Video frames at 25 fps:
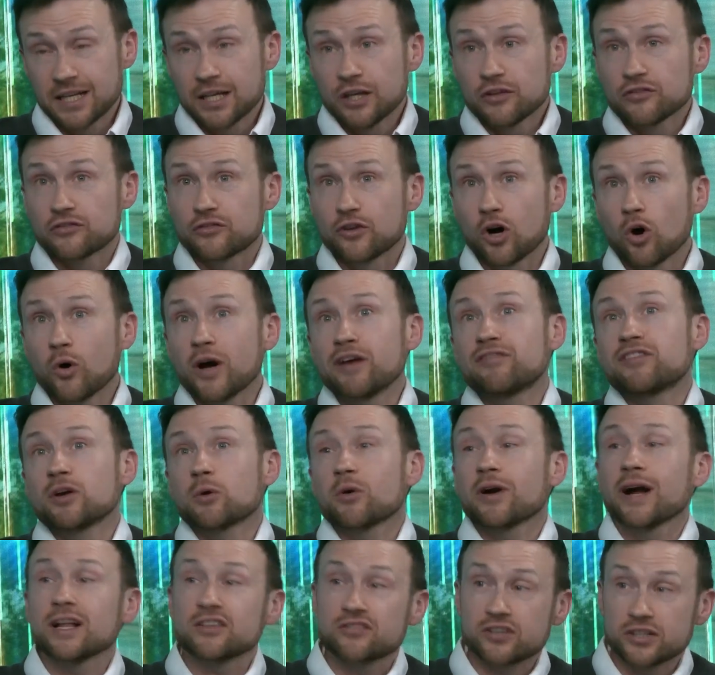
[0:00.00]
So if they
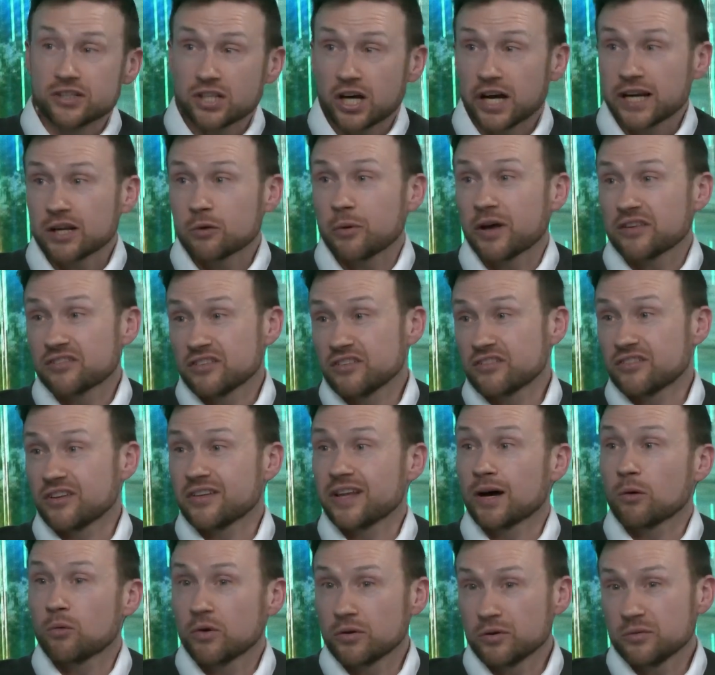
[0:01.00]
were answering 9 questions, then
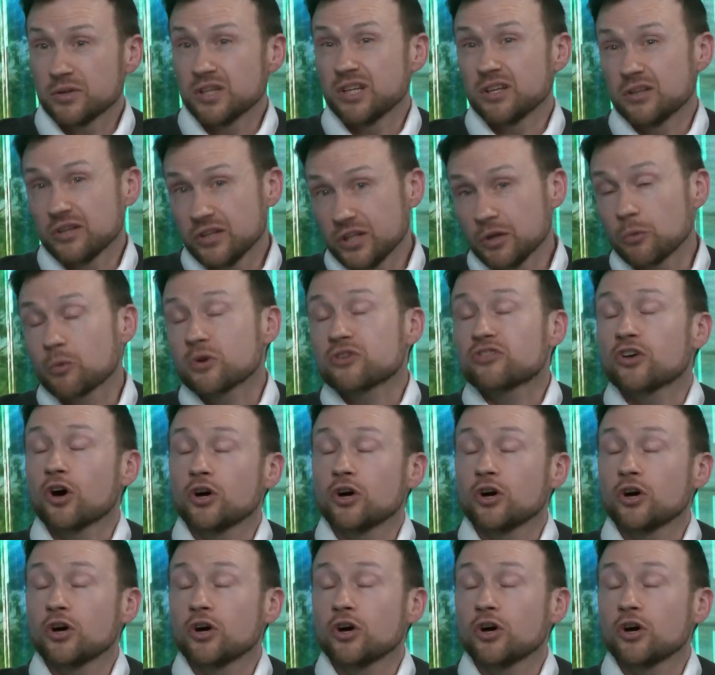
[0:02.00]
that would, you'd